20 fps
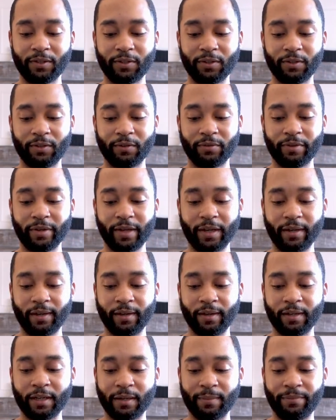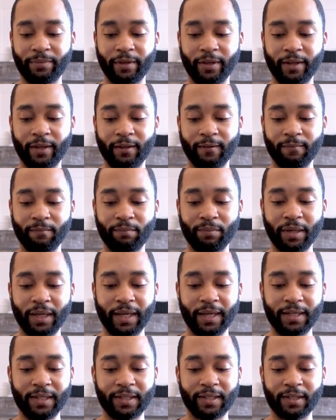to a copy
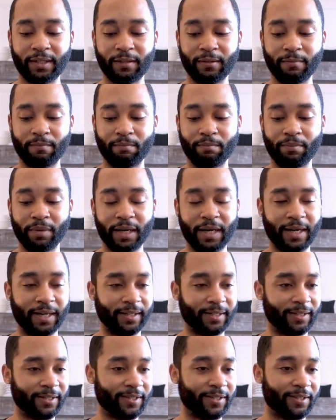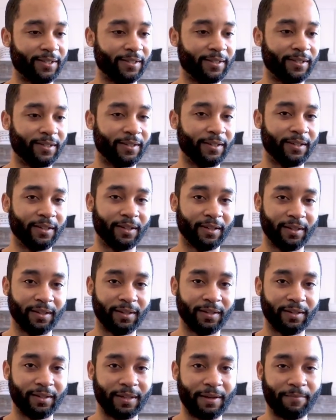paste box.
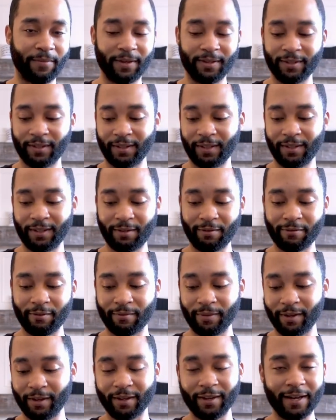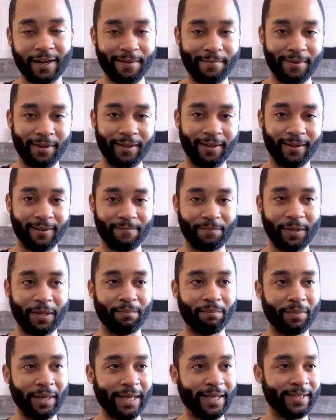That makes it easy for me to copy
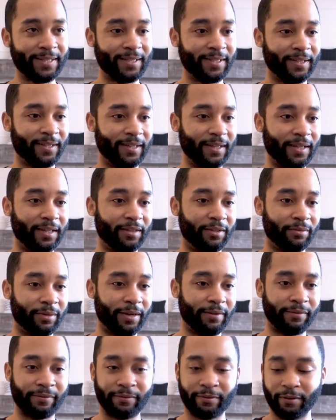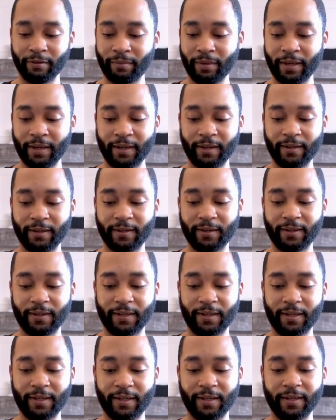and paste it in the right format,
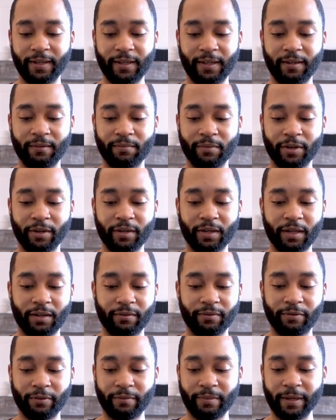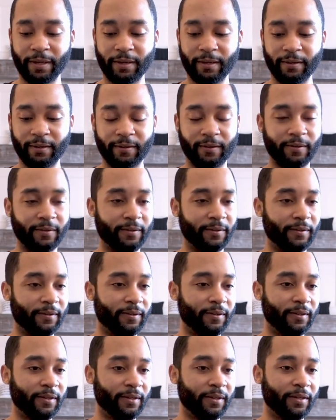in Markdown format.
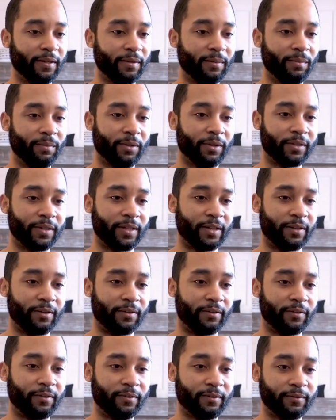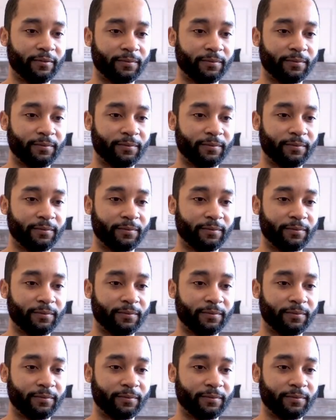Markdown